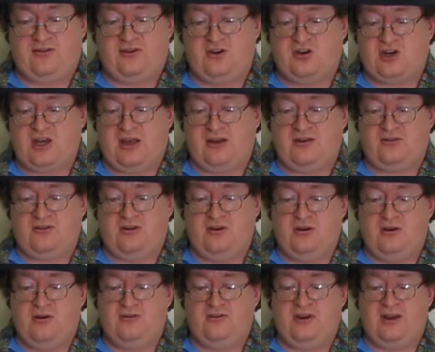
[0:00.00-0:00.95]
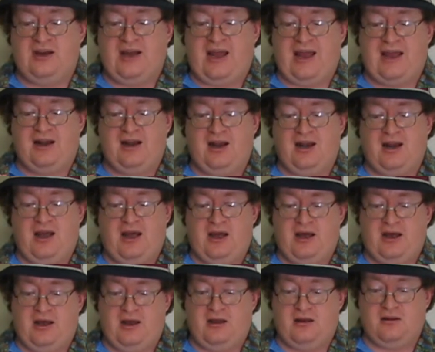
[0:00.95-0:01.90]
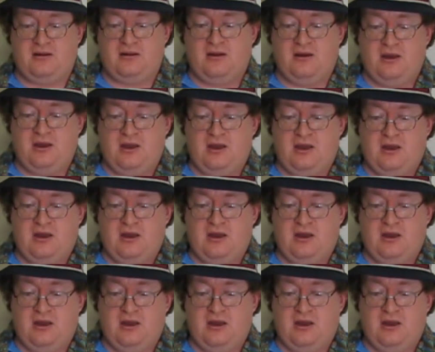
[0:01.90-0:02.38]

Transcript: suggest using a